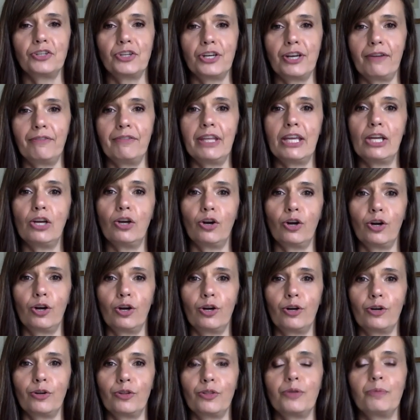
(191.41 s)
of the
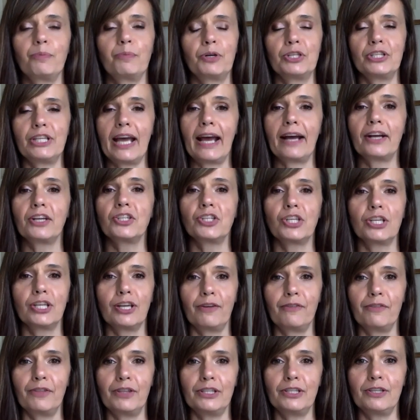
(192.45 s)
earth, protection
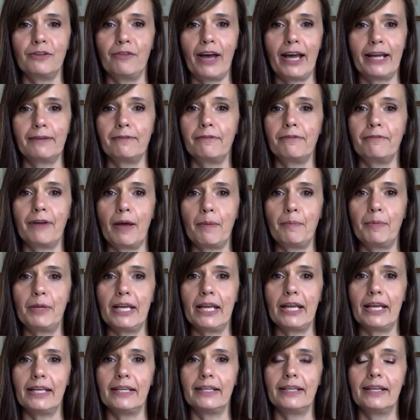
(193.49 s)
of the divine
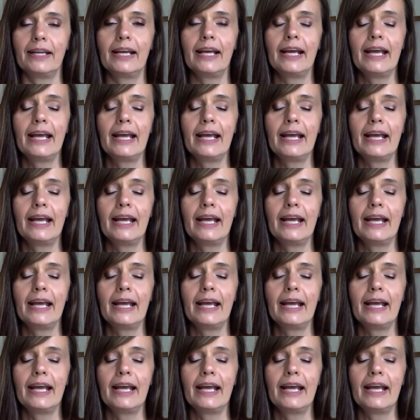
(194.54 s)
feminine,